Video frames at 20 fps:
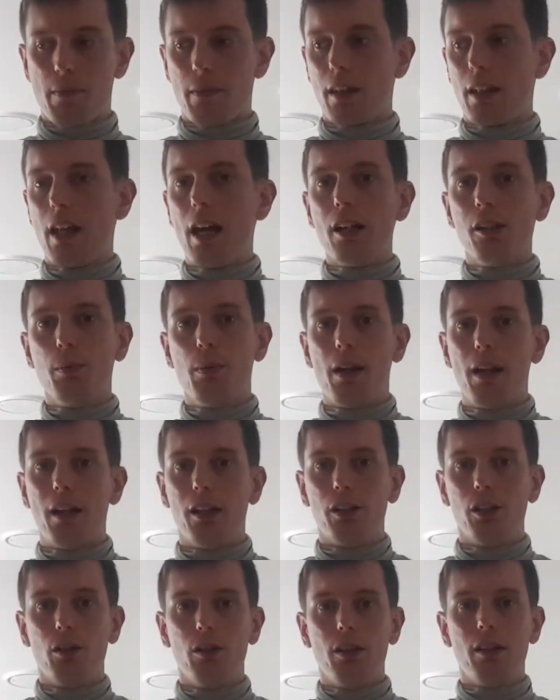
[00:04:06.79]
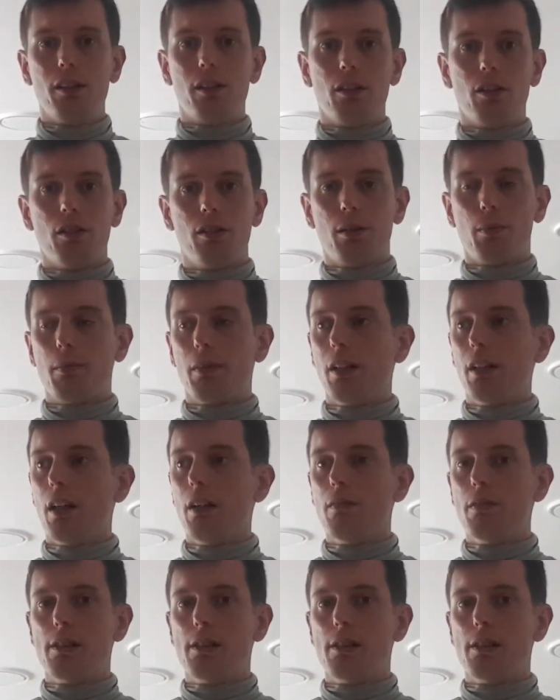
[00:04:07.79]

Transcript: The next bit is you need to use something like